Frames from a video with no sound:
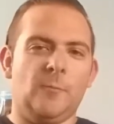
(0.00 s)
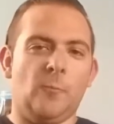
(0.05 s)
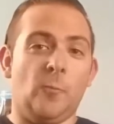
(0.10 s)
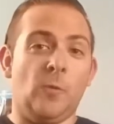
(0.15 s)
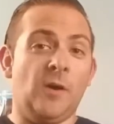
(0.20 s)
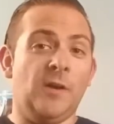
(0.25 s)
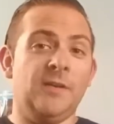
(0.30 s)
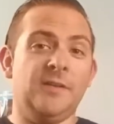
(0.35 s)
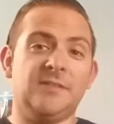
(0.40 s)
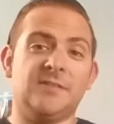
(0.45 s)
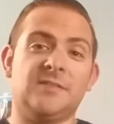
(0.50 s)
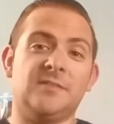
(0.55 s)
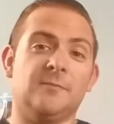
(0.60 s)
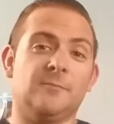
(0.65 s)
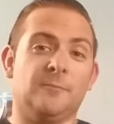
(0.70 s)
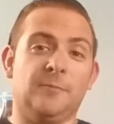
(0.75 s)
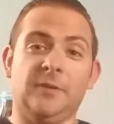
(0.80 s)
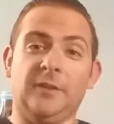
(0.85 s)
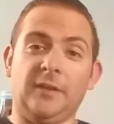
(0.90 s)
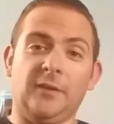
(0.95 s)
one is
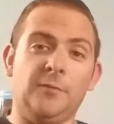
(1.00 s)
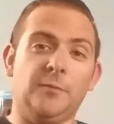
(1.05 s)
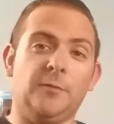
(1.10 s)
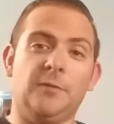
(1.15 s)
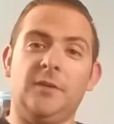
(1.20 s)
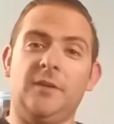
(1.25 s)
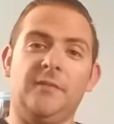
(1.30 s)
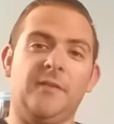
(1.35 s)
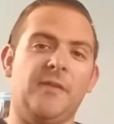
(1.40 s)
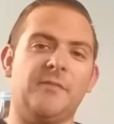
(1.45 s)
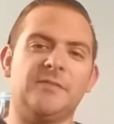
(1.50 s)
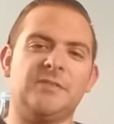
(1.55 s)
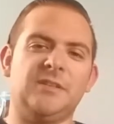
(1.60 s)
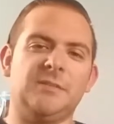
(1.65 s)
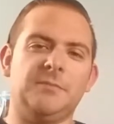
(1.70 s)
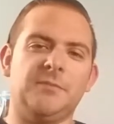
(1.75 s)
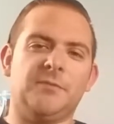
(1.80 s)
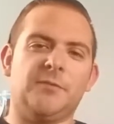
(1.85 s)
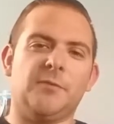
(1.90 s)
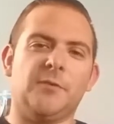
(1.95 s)
really cool and I've never
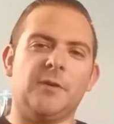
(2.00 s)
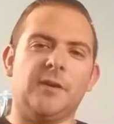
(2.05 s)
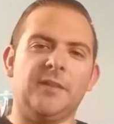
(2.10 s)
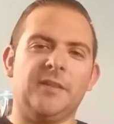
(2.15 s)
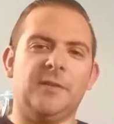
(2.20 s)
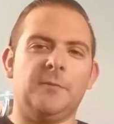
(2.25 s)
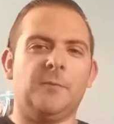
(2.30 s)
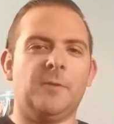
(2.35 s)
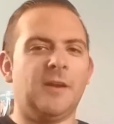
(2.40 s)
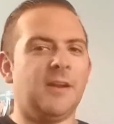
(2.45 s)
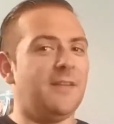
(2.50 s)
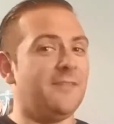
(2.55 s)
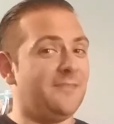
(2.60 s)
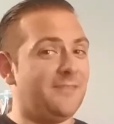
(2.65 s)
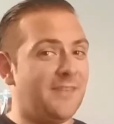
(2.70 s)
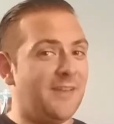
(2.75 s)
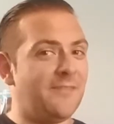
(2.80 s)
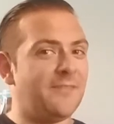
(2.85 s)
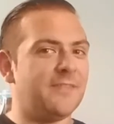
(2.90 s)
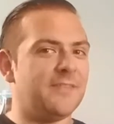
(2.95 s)
seen before, and then one I've
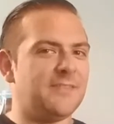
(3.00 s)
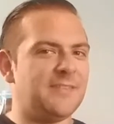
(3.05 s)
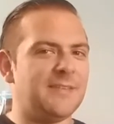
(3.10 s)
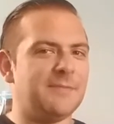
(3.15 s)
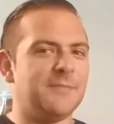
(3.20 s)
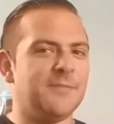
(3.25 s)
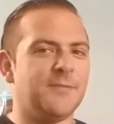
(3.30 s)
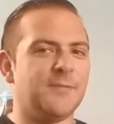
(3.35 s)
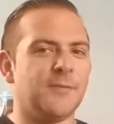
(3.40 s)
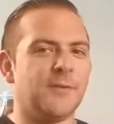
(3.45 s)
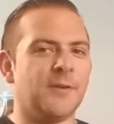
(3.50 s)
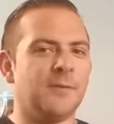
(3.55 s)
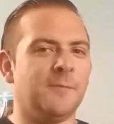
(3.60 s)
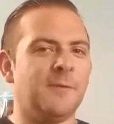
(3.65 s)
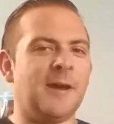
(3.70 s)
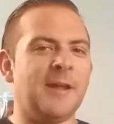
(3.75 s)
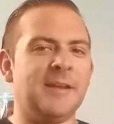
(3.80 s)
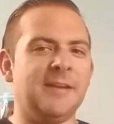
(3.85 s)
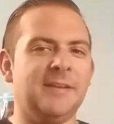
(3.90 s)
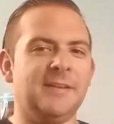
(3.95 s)
definitely seen before and
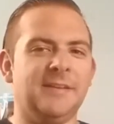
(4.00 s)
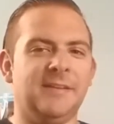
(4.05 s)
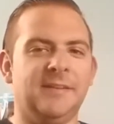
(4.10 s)
wanted,